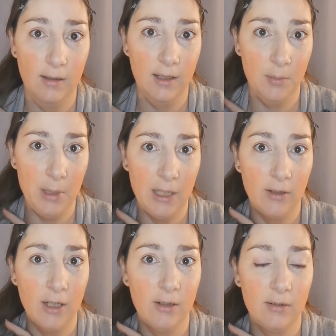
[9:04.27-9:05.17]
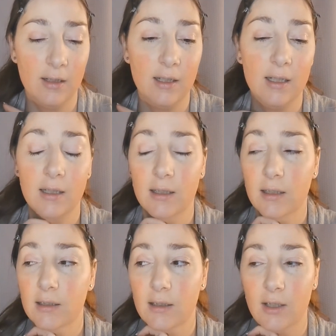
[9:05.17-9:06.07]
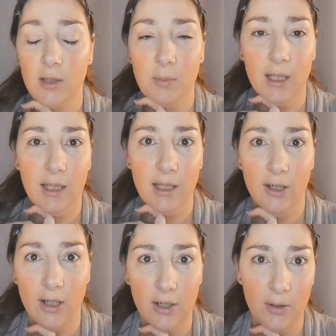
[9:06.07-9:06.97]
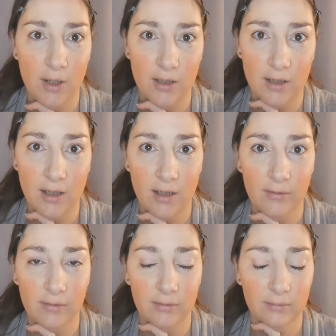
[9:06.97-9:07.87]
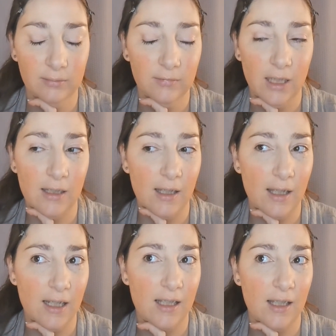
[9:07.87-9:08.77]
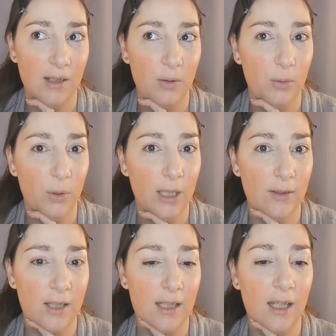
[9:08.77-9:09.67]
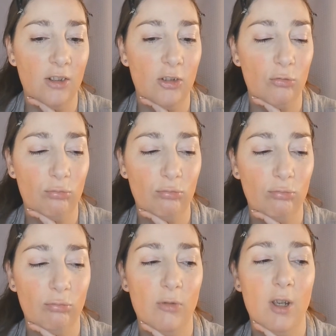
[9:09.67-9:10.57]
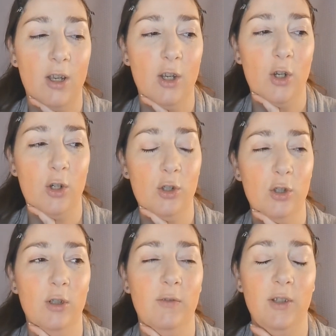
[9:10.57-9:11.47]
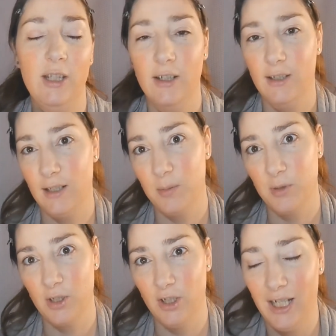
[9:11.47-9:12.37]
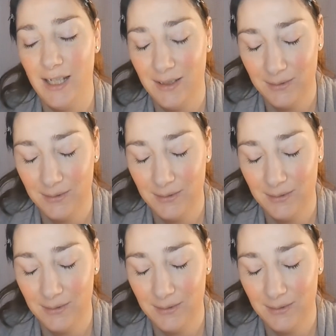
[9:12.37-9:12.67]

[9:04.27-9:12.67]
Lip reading: in the background, so you may hear it go on and off because I think it's in the cool down stage. So if you hear that, I'm sorry.